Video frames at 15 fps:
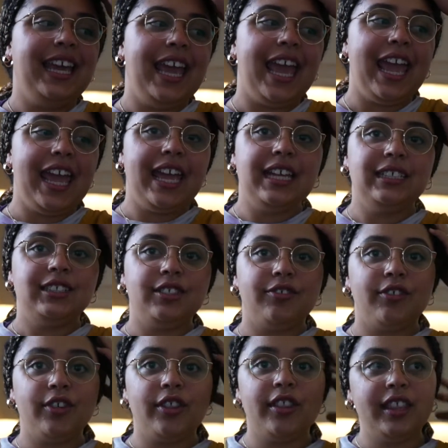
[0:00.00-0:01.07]
And
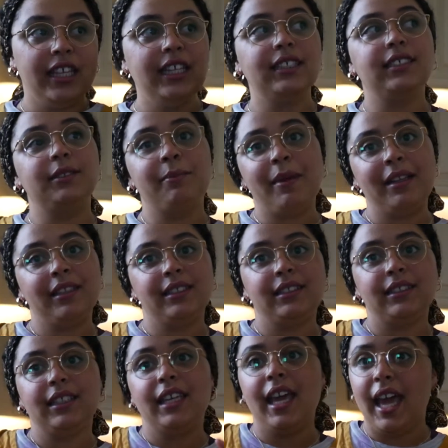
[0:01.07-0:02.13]
for this
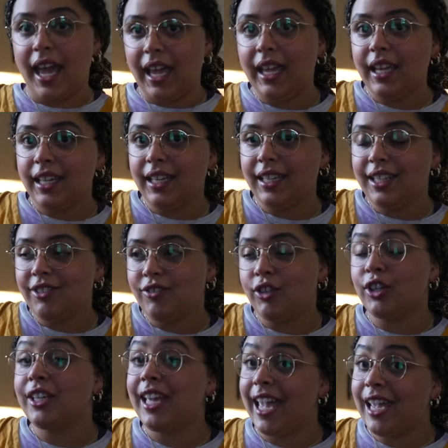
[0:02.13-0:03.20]
month's cake,
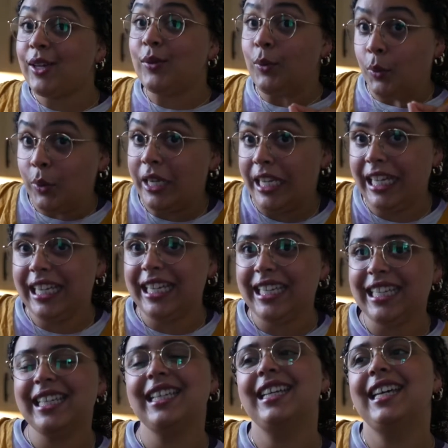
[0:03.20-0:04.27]
for Cake Week,